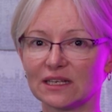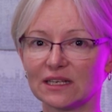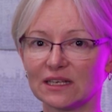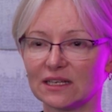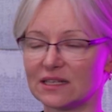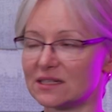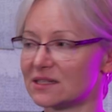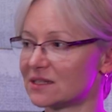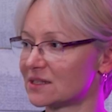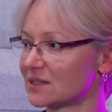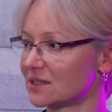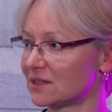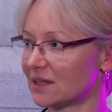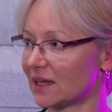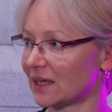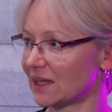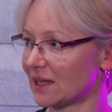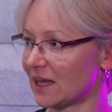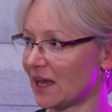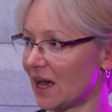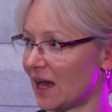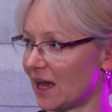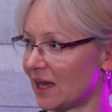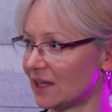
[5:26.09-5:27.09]
It's like
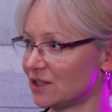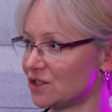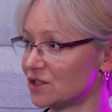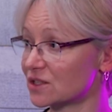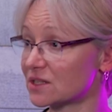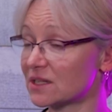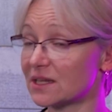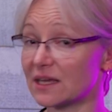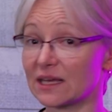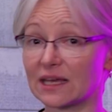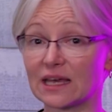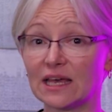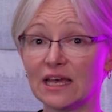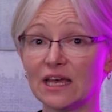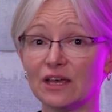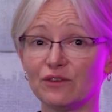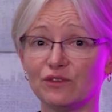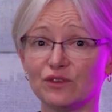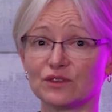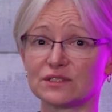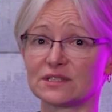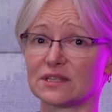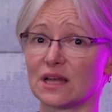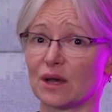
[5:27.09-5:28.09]
that. Just like
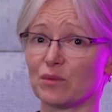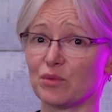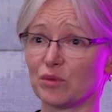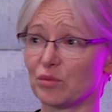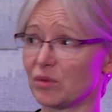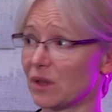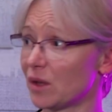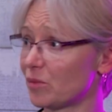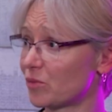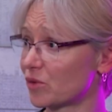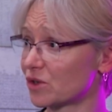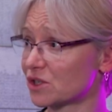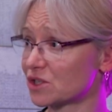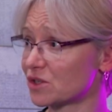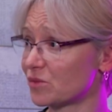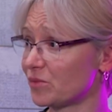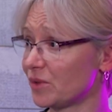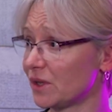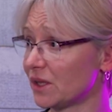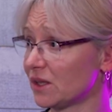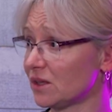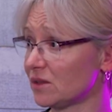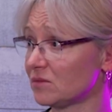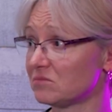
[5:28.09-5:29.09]
if you stop your blood pressure
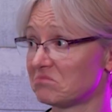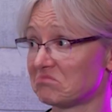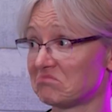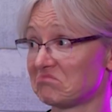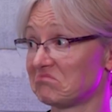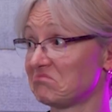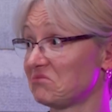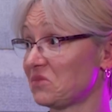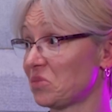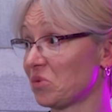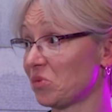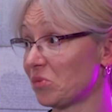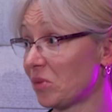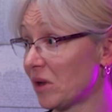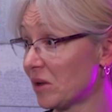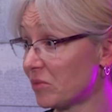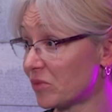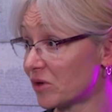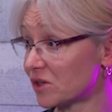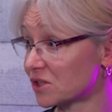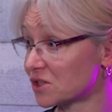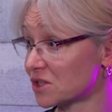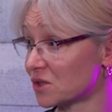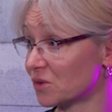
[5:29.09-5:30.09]
pill, your blood
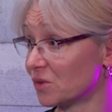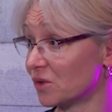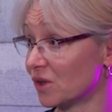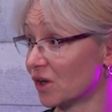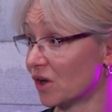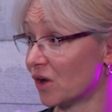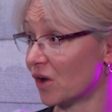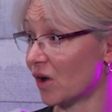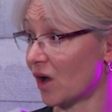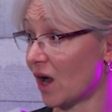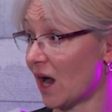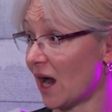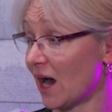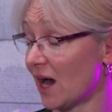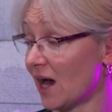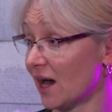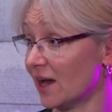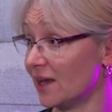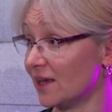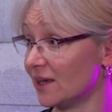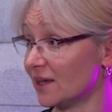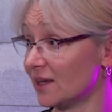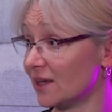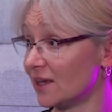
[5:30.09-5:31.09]
pressure will go
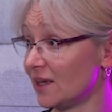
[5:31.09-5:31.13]
high.